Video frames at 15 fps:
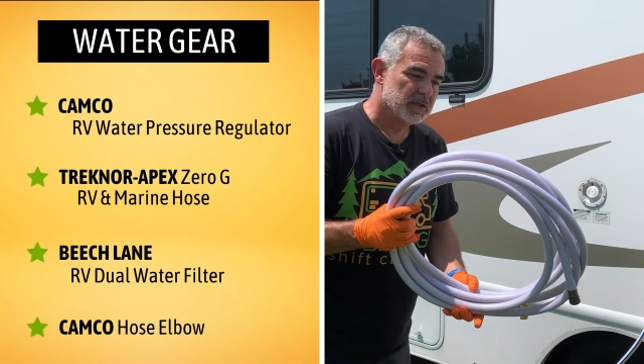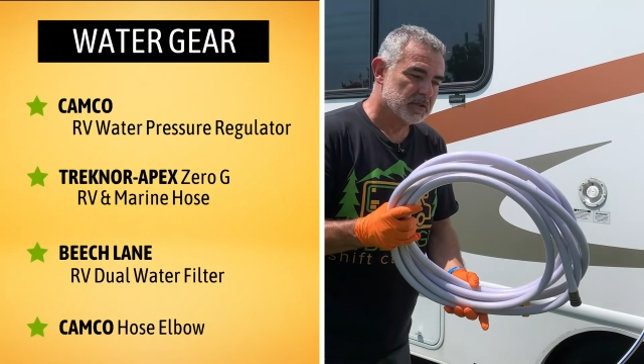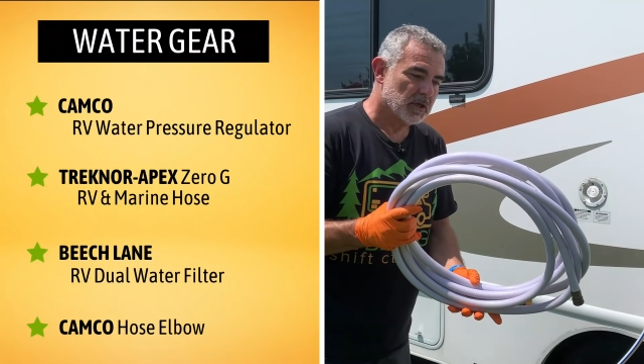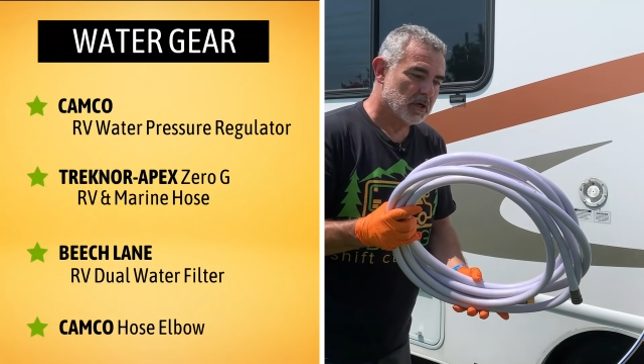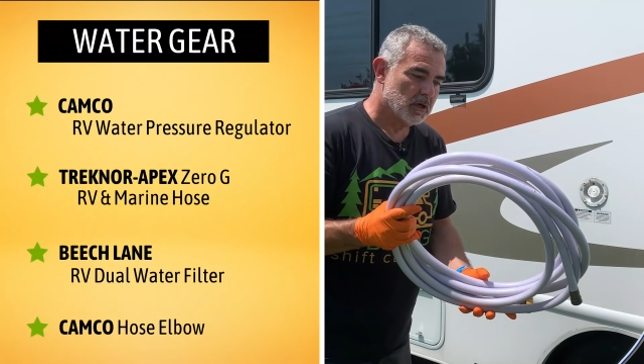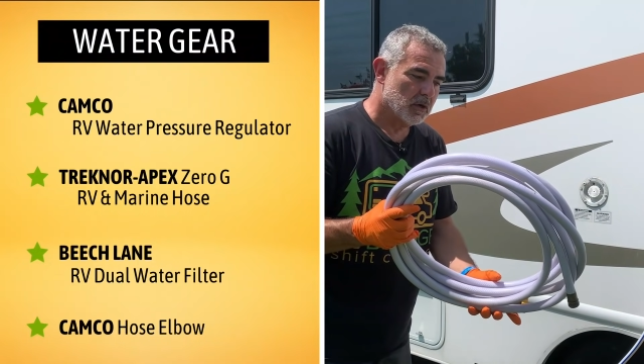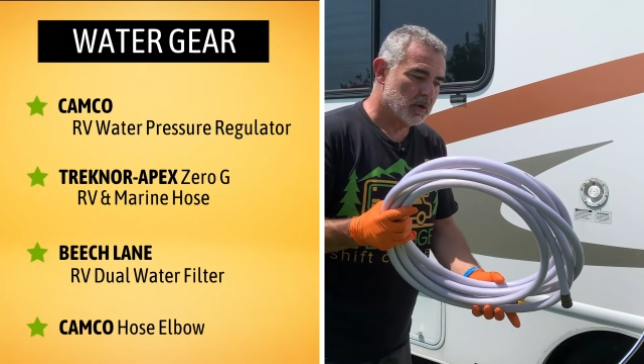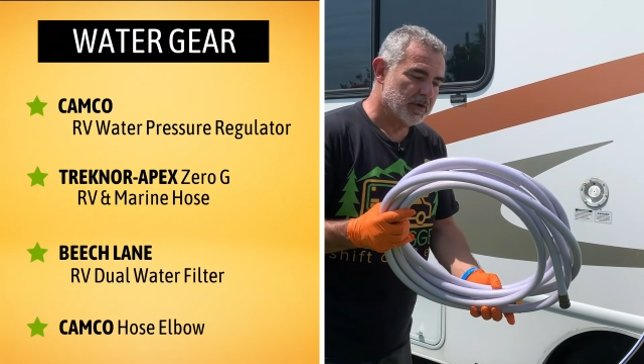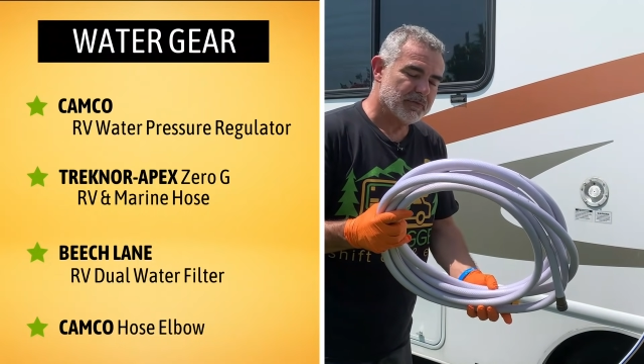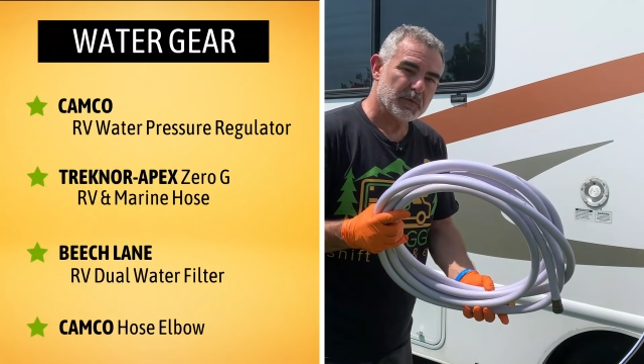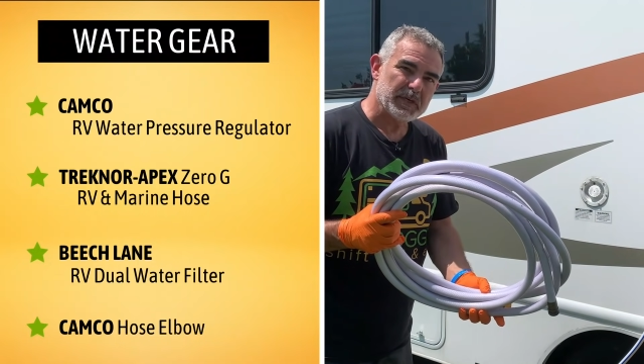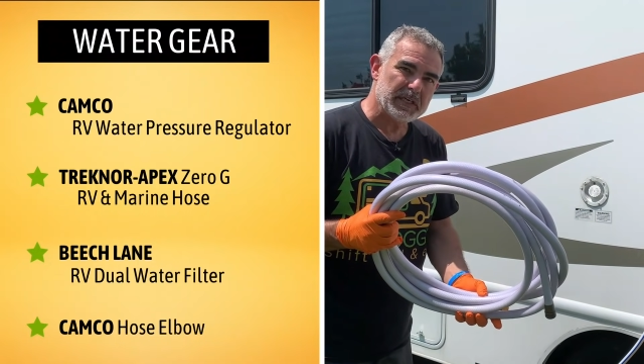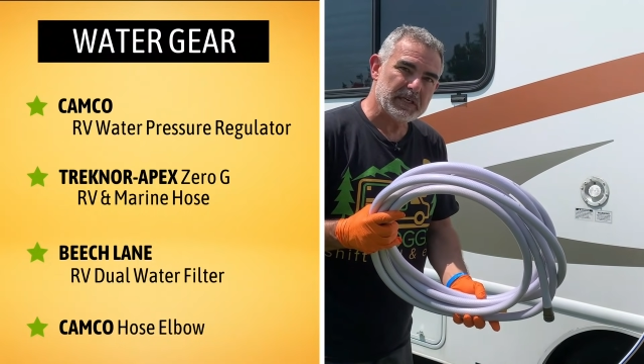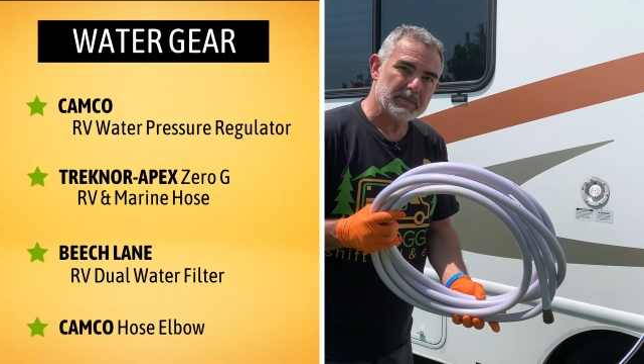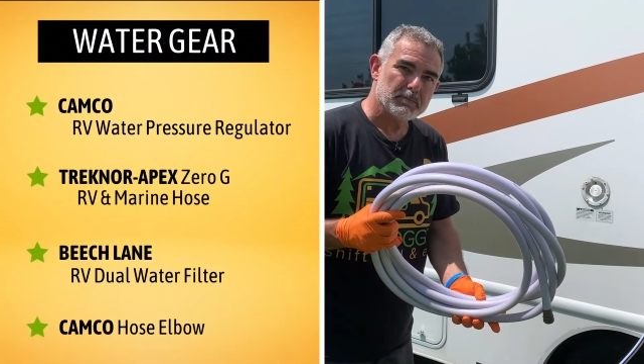so if
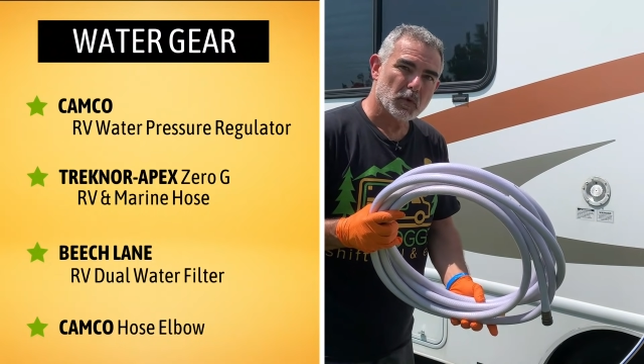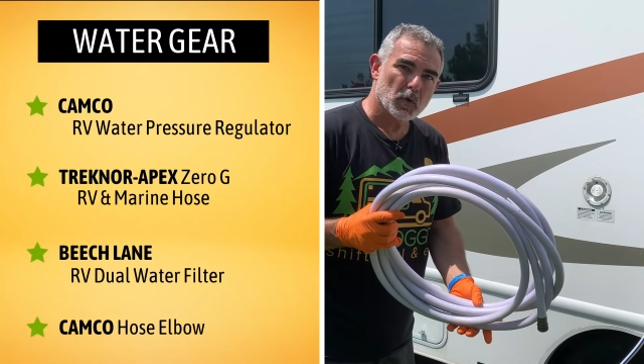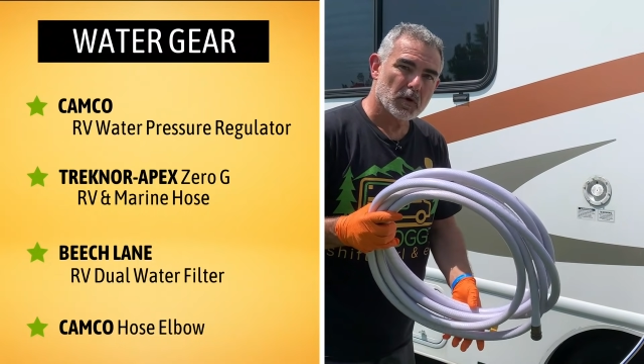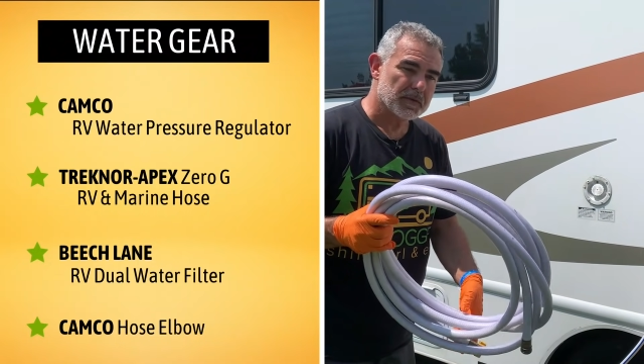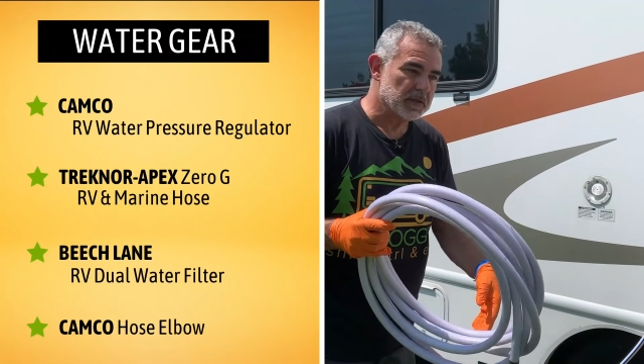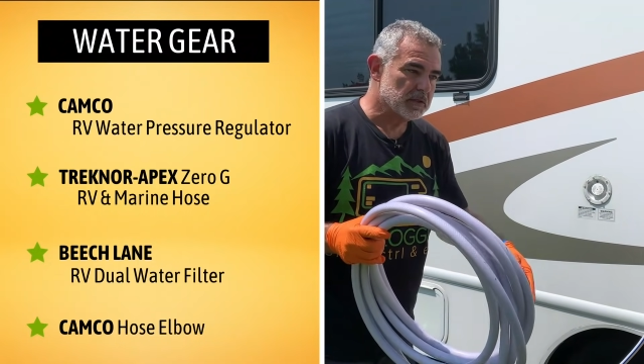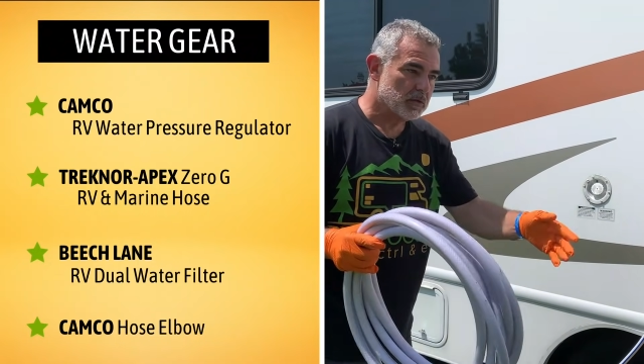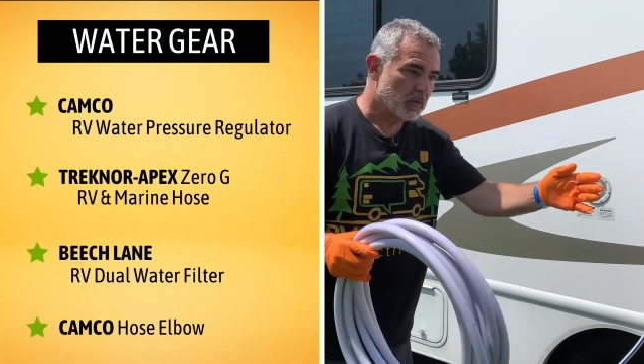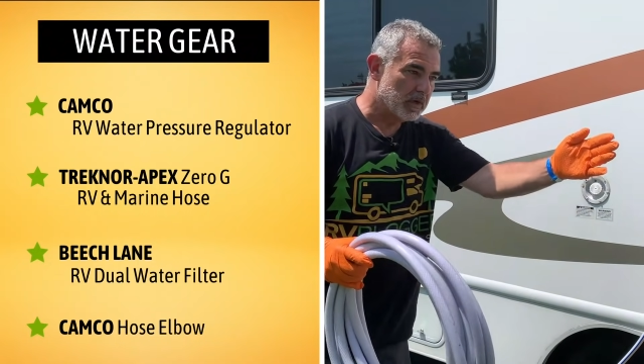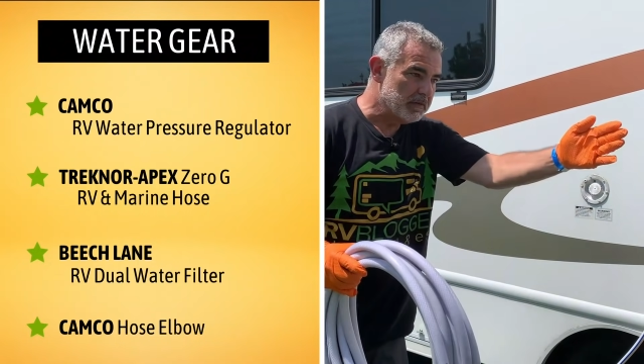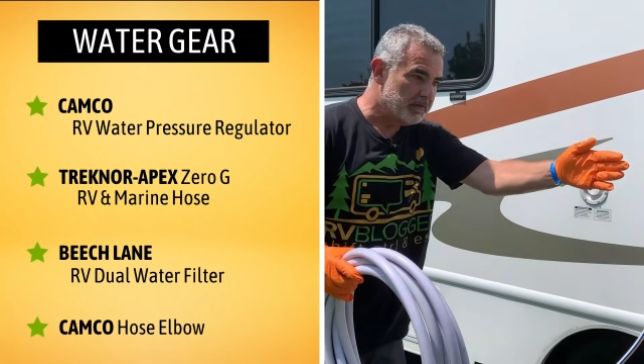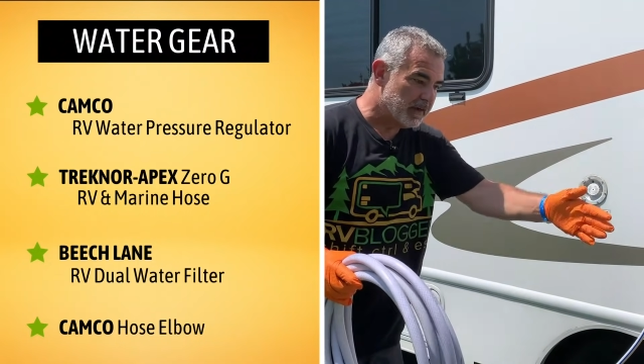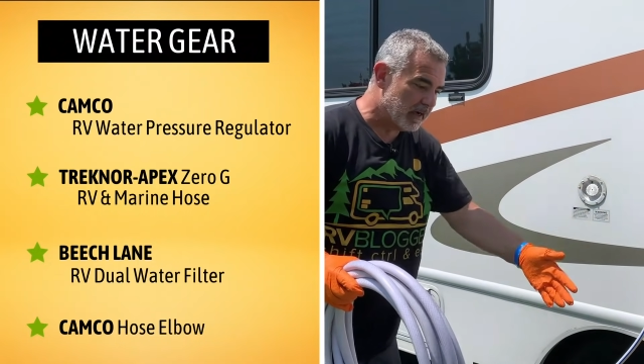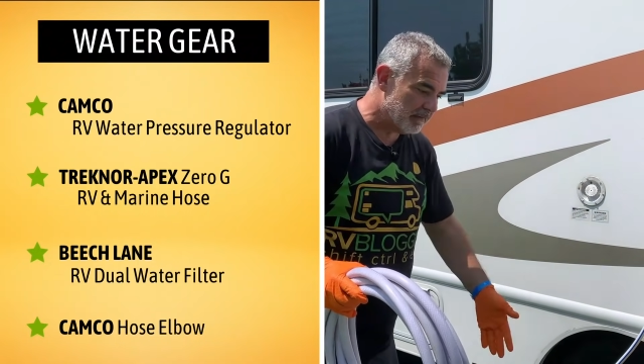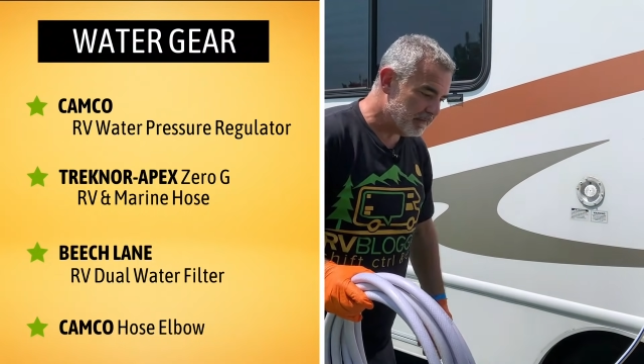we need more than
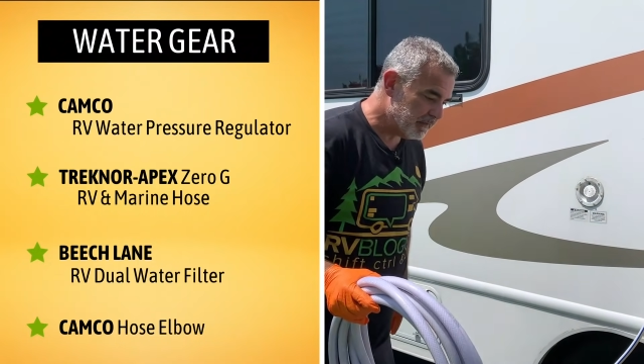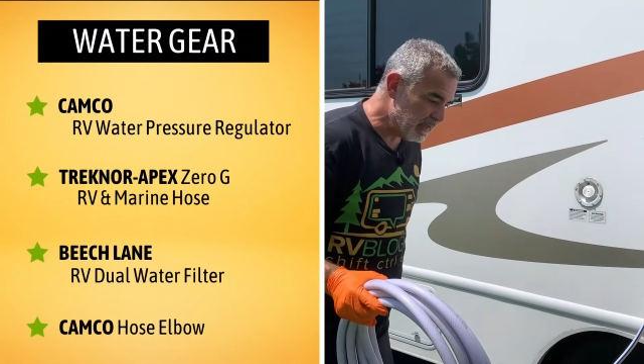twenty-five